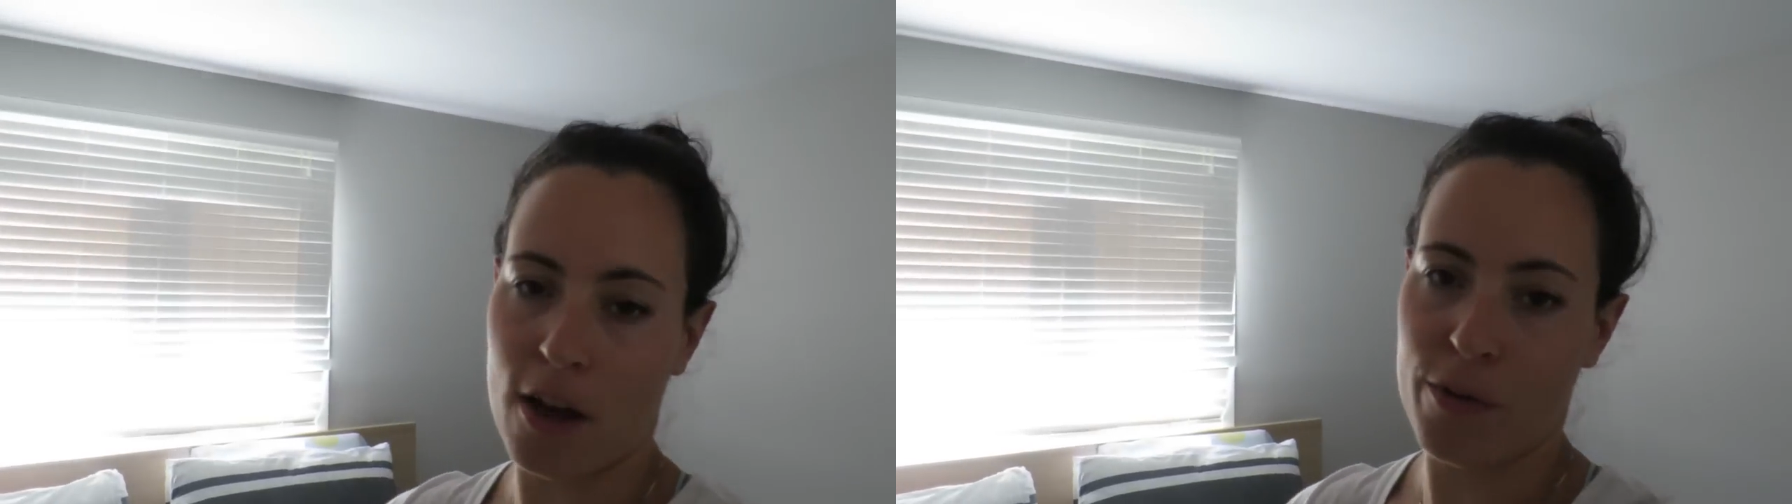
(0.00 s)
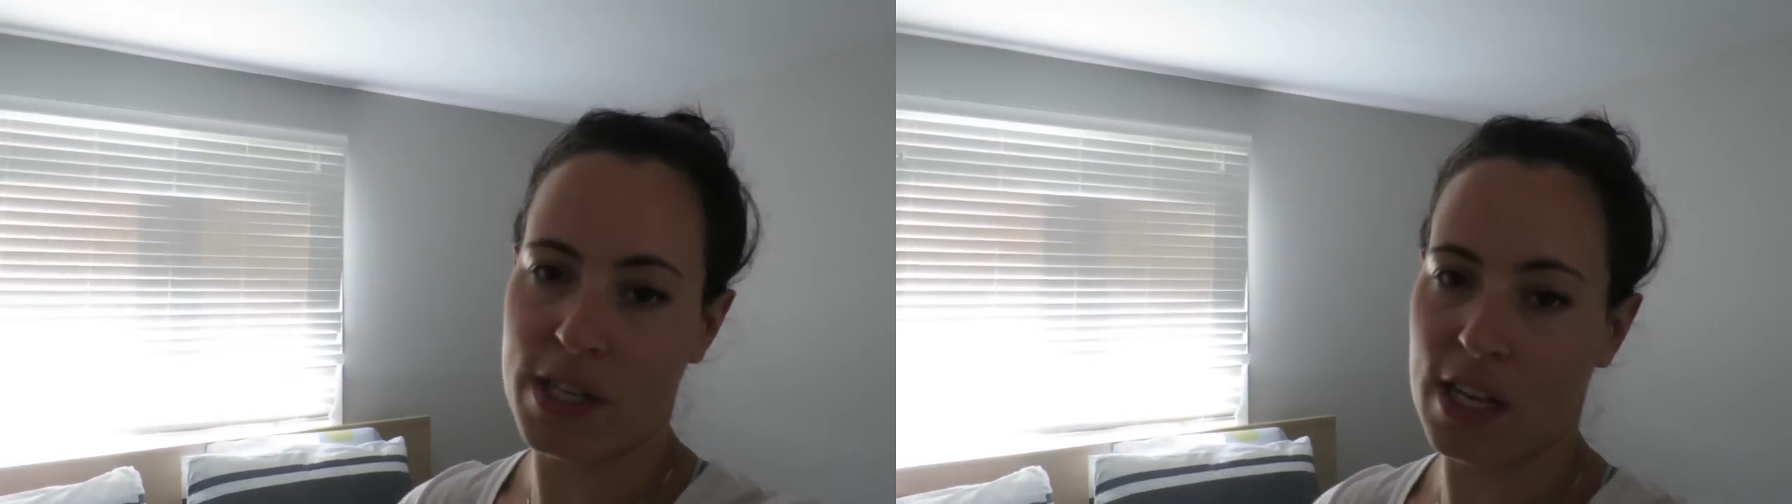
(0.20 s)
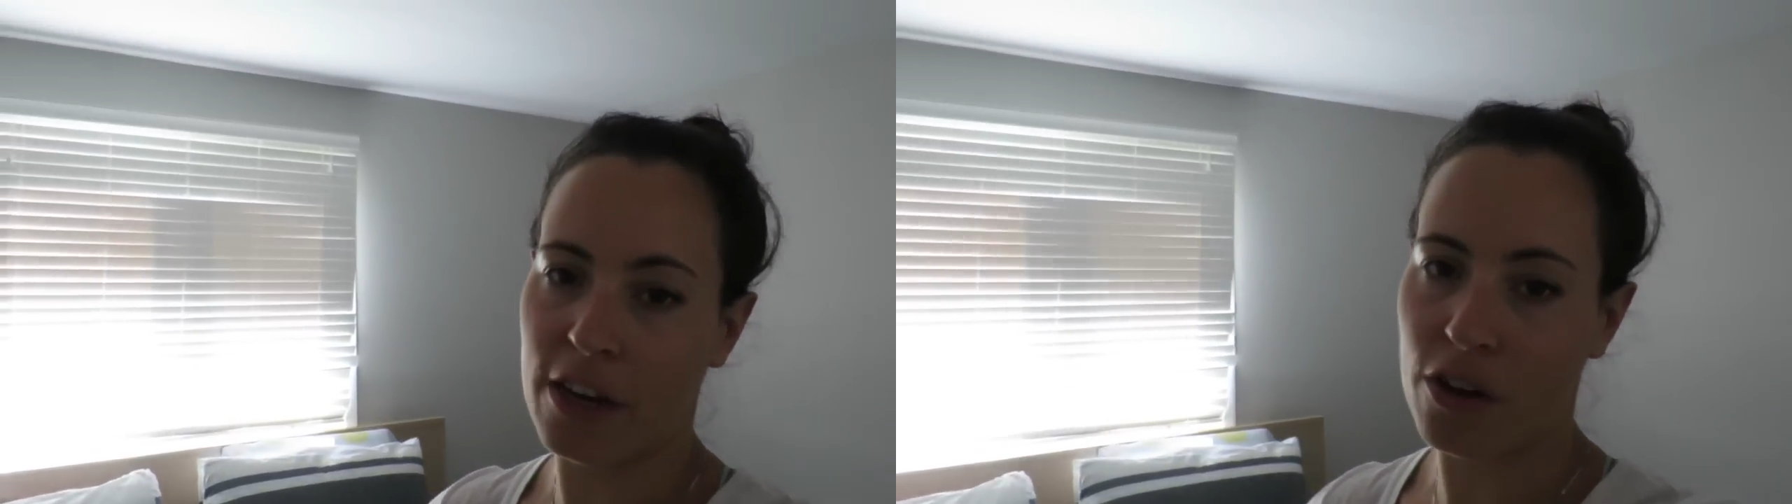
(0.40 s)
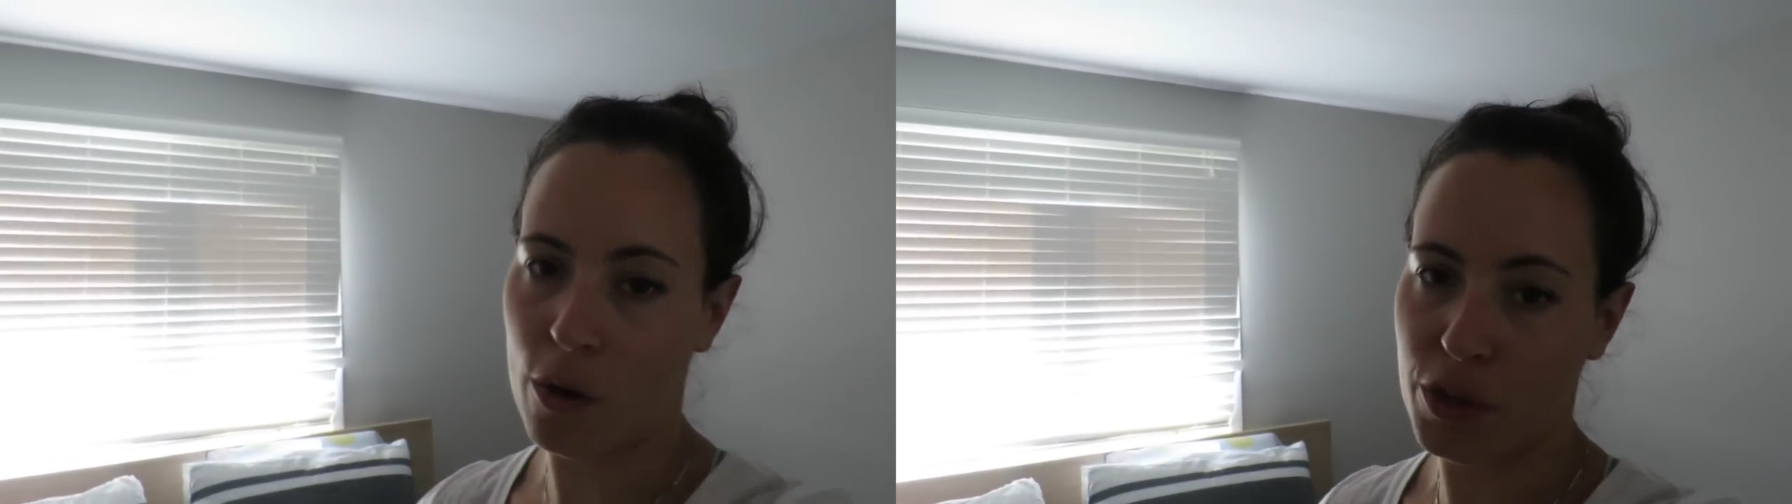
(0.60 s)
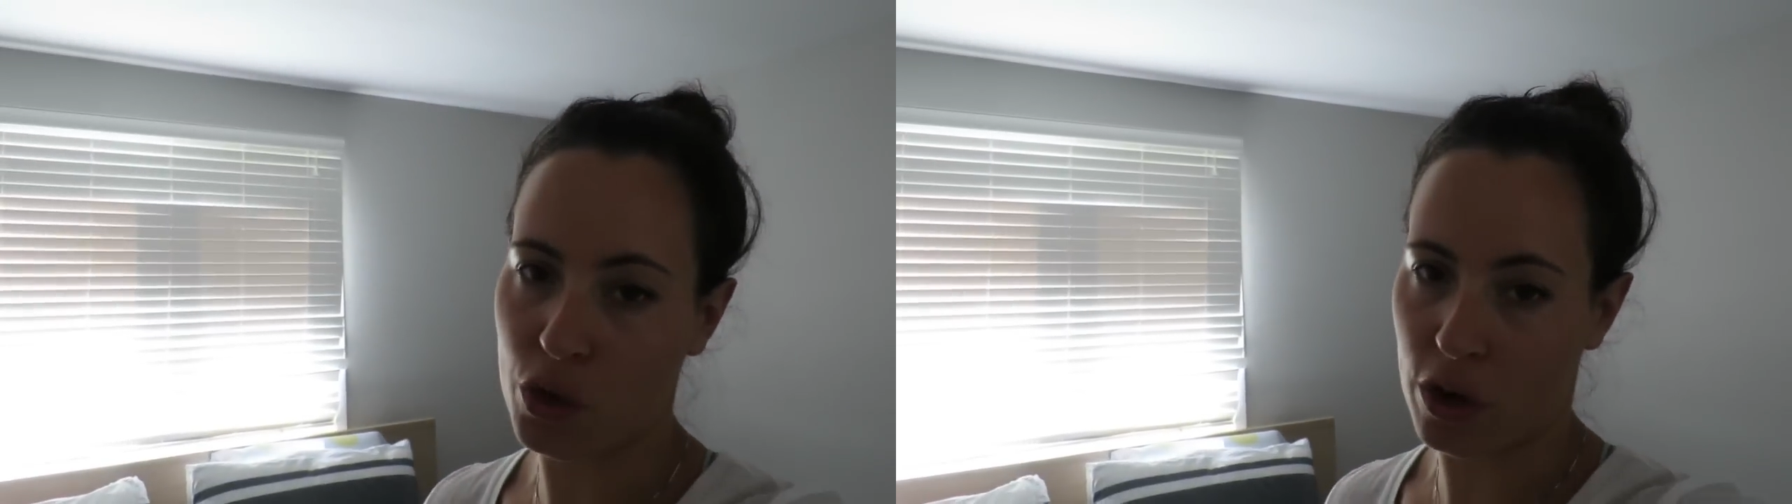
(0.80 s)
We decided to
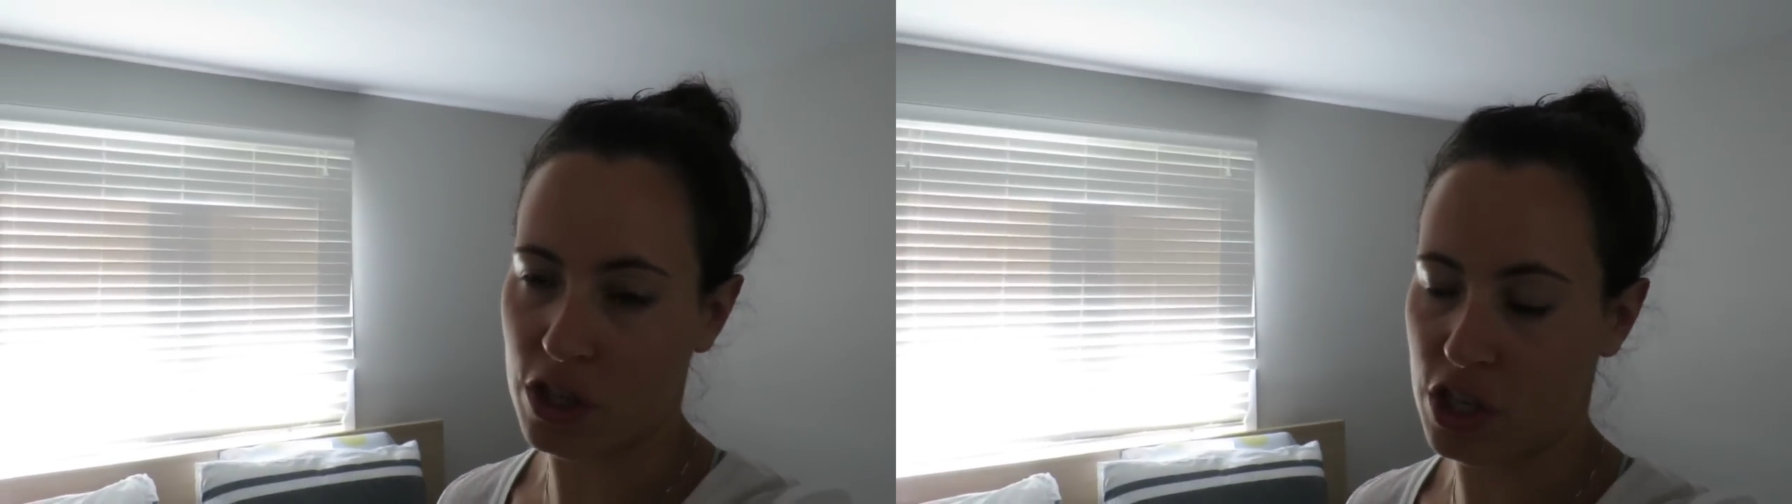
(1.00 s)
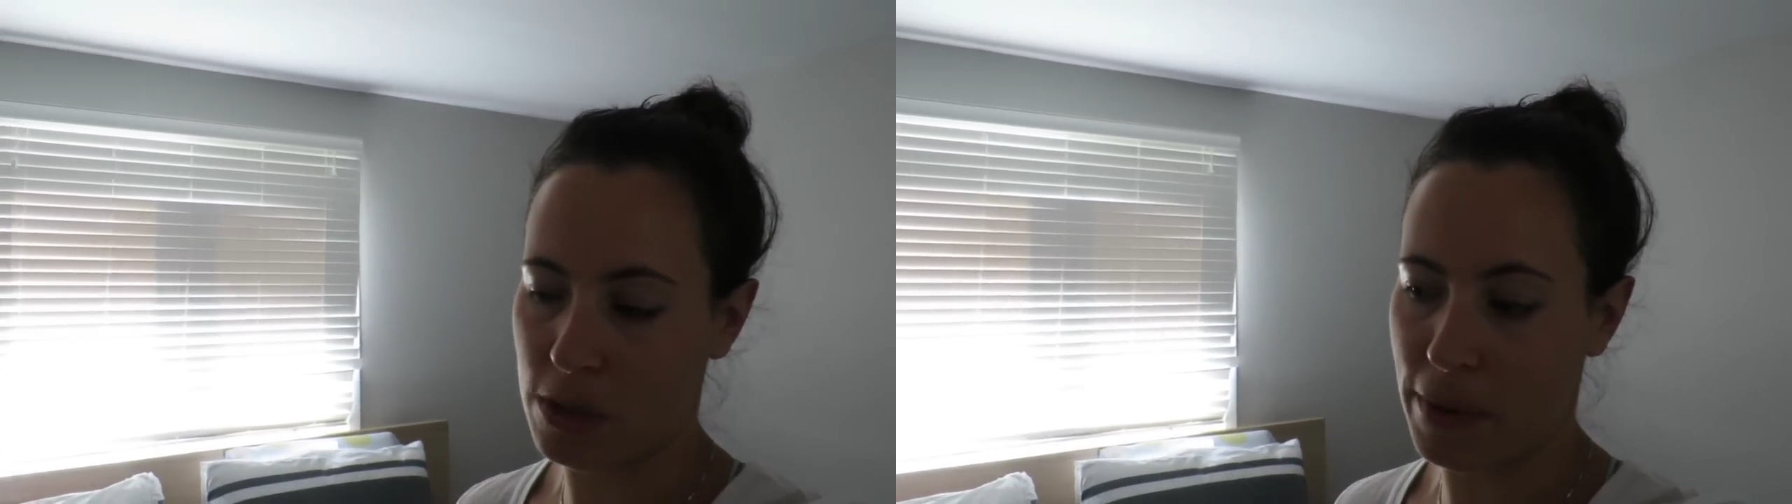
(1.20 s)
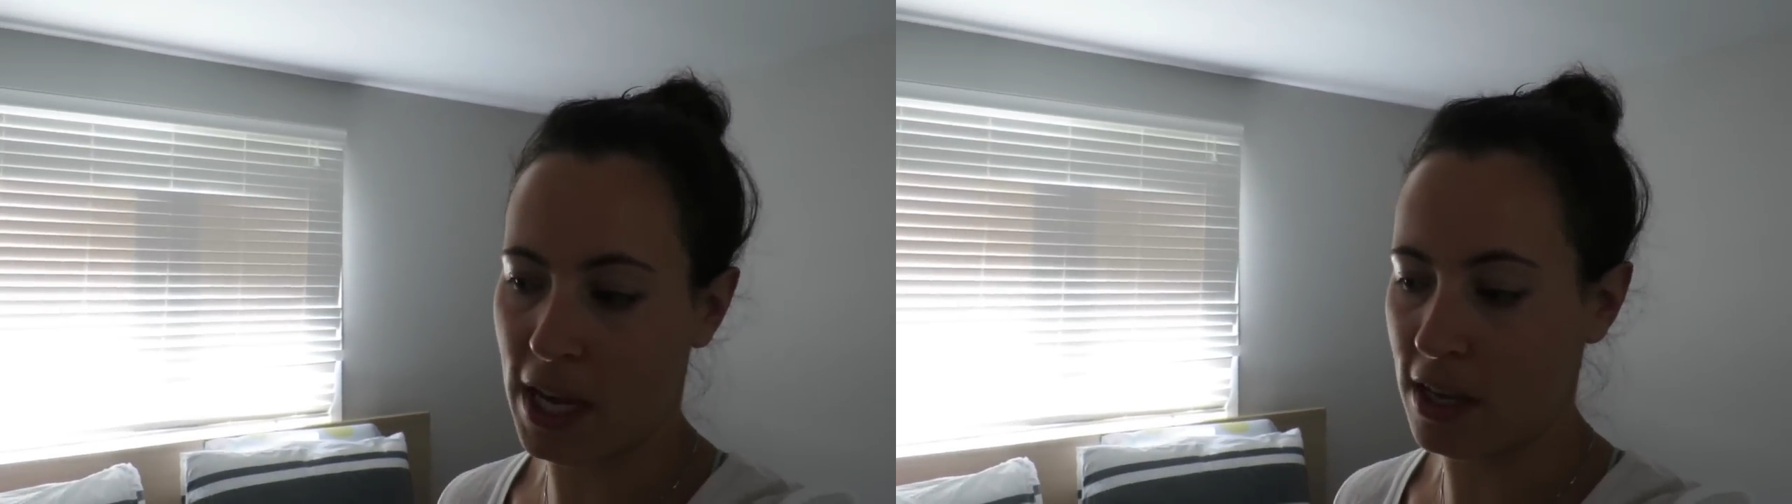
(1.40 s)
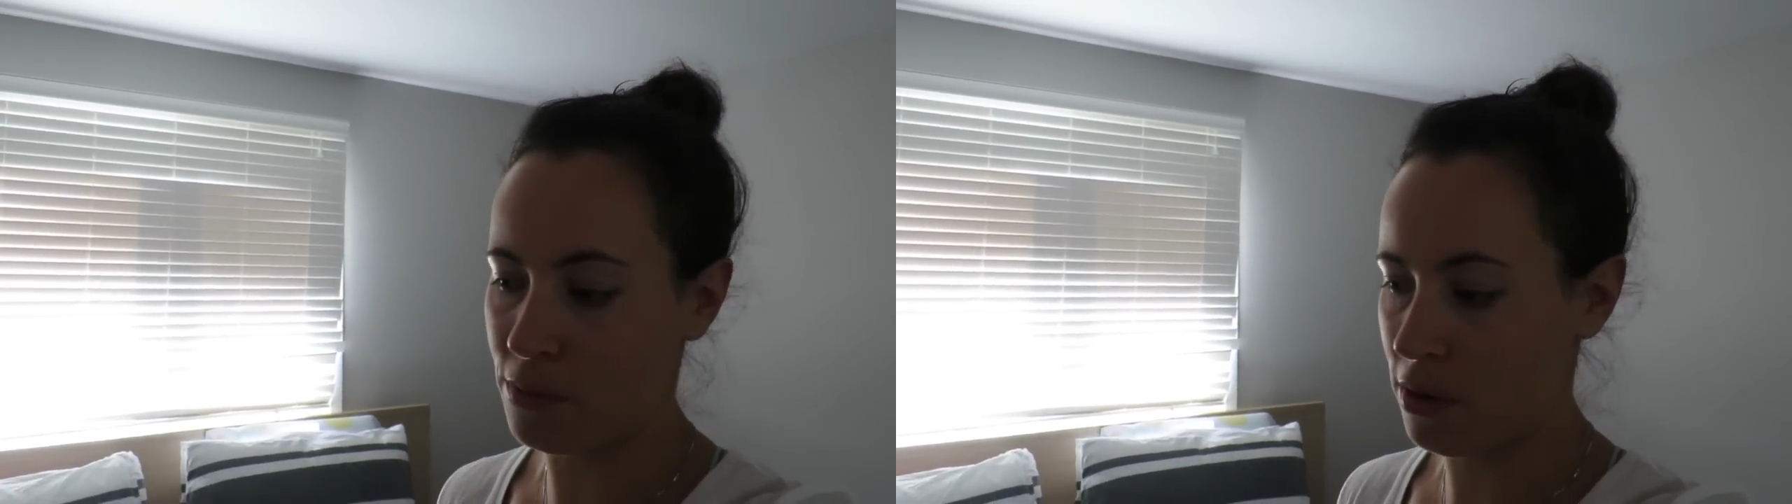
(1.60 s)
go with drawers just because